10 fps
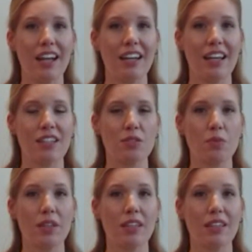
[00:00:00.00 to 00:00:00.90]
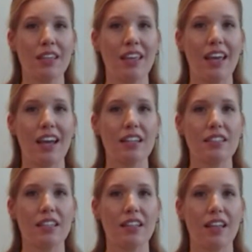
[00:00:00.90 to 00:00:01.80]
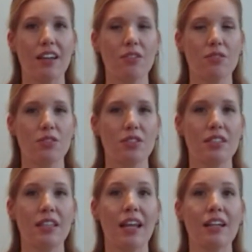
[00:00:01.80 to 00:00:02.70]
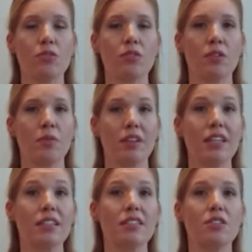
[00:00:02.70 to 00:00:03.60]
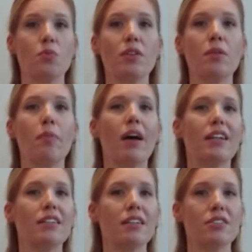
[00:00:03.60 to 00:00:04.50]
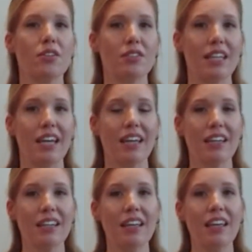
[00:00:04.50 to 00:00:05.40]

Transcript: And as we exhale out, just naturally release. It's what the body does all day.